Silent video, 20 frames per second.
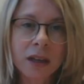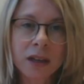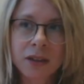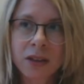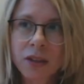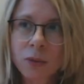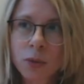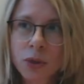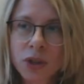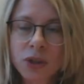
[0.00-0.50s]
I
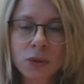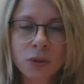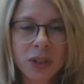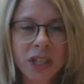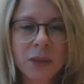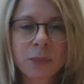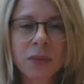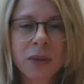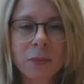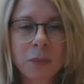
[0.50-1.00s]
think we should
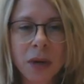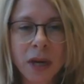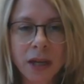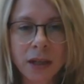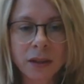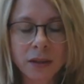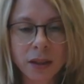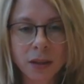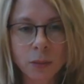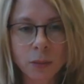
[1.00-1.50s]
keep in
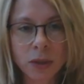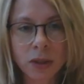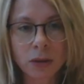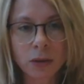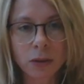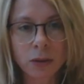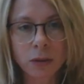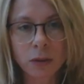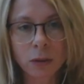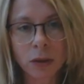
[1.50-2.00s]
mind that
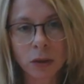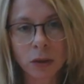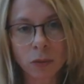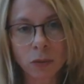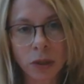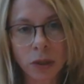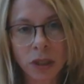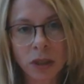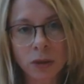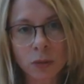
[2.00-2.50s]

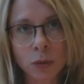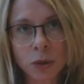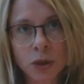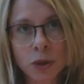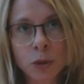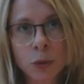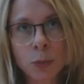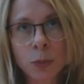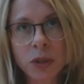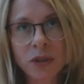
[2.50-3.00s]
we
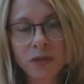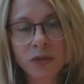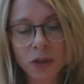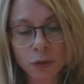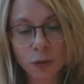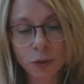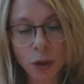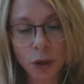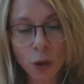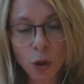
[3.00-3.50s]
should be
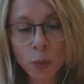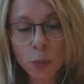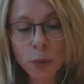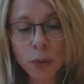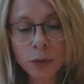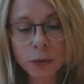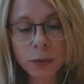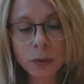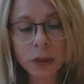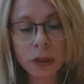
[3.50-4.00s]
very
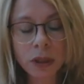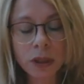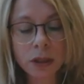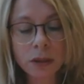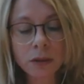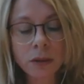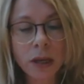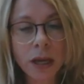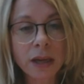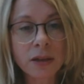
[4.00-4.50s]
open
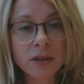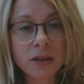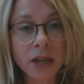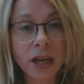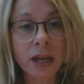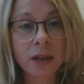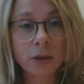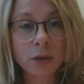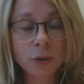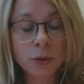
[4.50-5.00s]
as
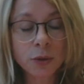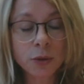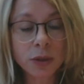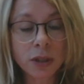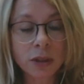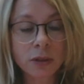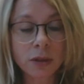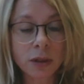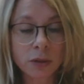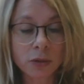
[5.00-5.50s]
adults
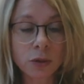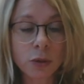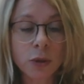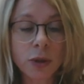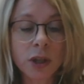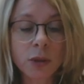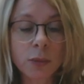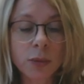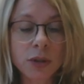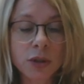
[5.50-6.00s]
in
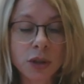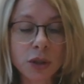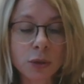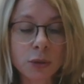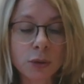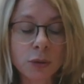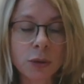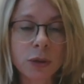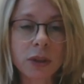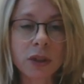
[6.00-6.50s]
talking with
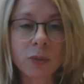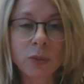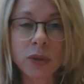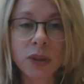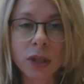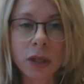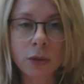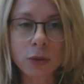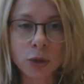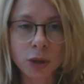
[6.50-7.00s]
children and
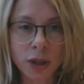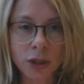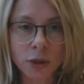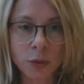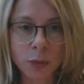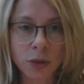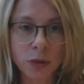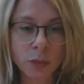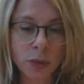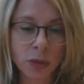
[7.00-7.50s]
without
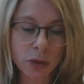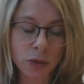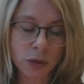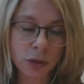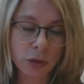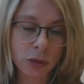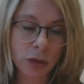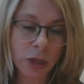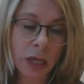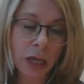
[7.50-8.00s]
judgment,
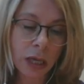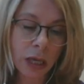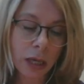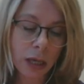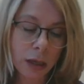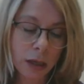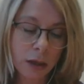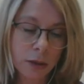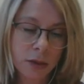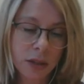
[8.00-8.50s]
because
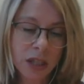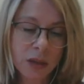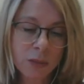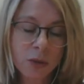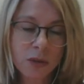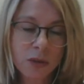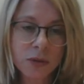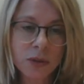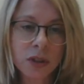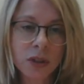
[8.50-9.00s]
some
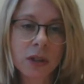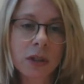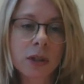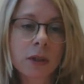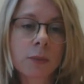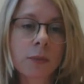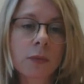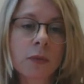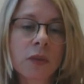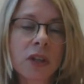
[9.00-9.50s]
of the
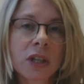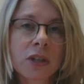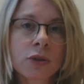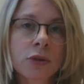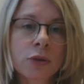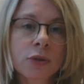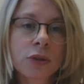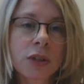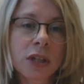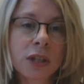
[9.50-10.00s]

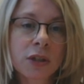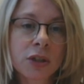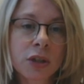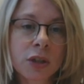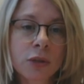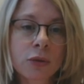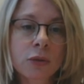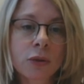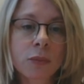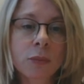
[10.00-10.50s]
issues that
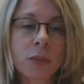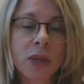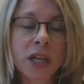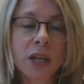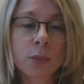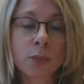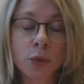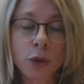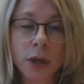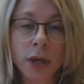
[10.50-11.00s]
children may
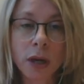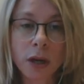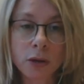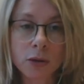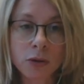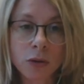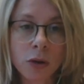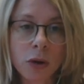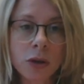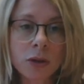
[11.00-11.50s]
bring
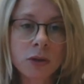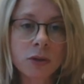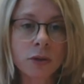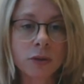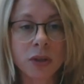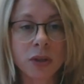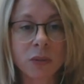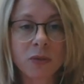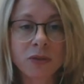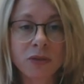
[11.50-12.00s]
across or
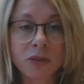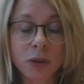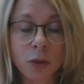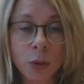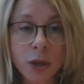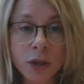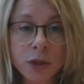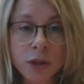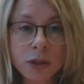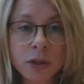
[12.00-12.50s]
some of the
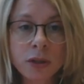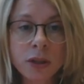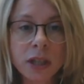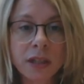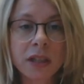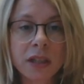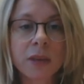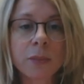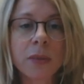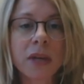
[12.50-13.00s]
questions
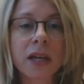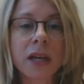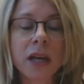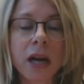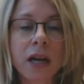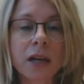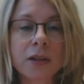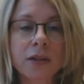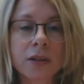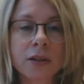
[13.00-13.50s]
that they may
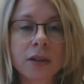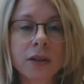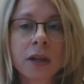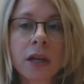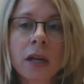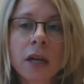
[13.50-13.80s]
ask